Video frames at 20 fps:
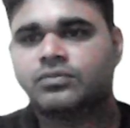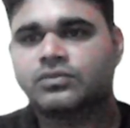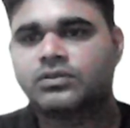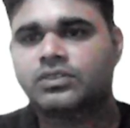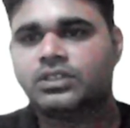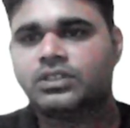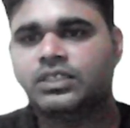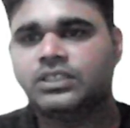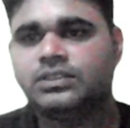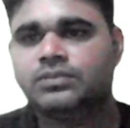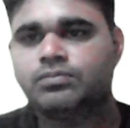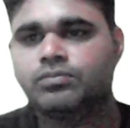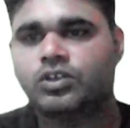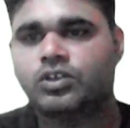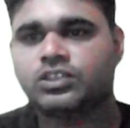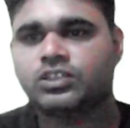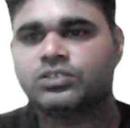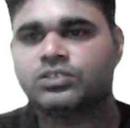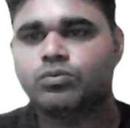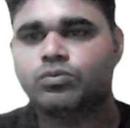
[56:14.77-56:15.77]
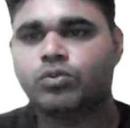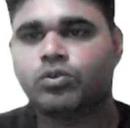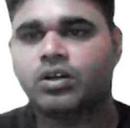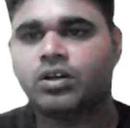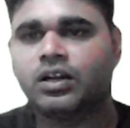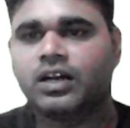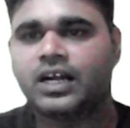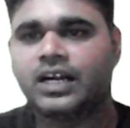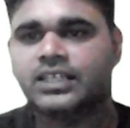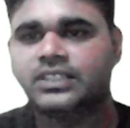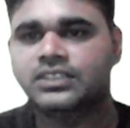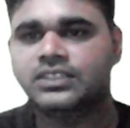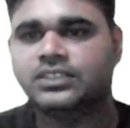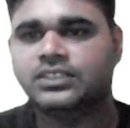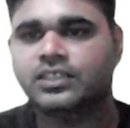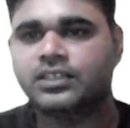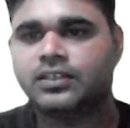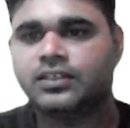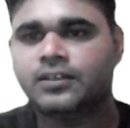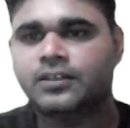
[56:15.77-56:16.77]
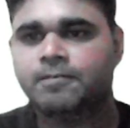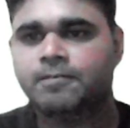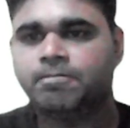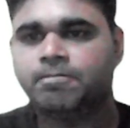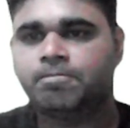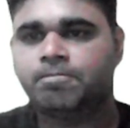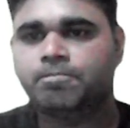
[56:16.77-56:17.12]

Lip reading: is much more larger